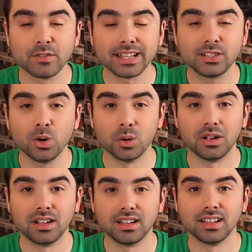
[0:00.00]
Freaking
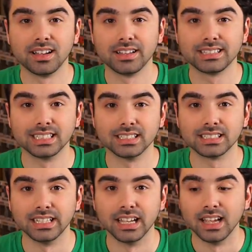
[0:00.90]
cool.
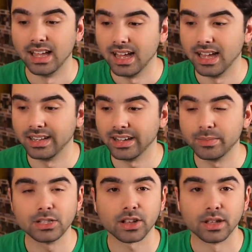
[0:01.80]
Seriously. And
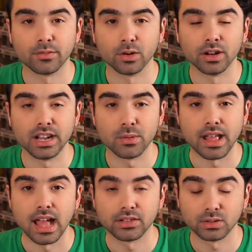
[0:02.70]
I've been talking for an hour
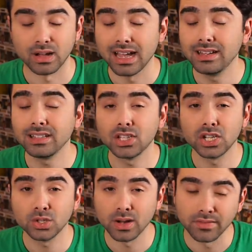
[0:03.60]
and a half, so i need
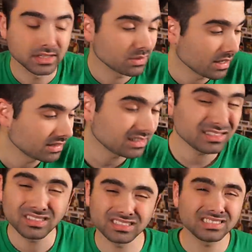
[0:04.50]
the drink. This is why
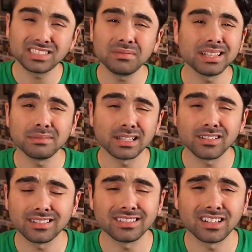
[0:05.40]
sometimes
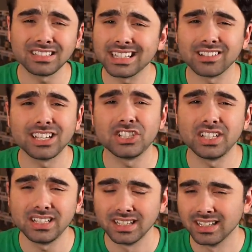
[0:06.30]

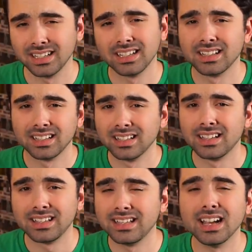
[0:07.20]
articulation,
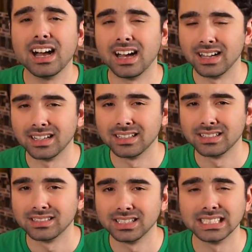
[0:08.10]
yeah,
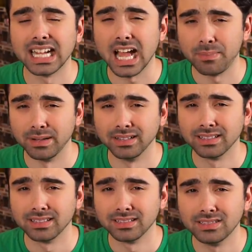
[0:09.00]
doesn't happen.
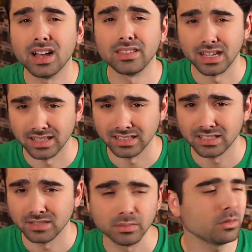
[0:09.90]
Not
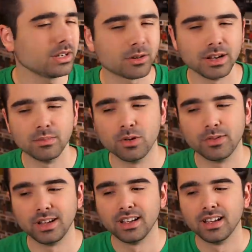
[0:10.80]
nice. But what a
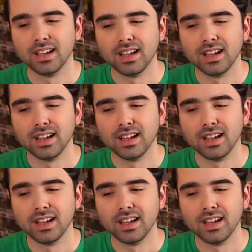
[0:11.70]
movie.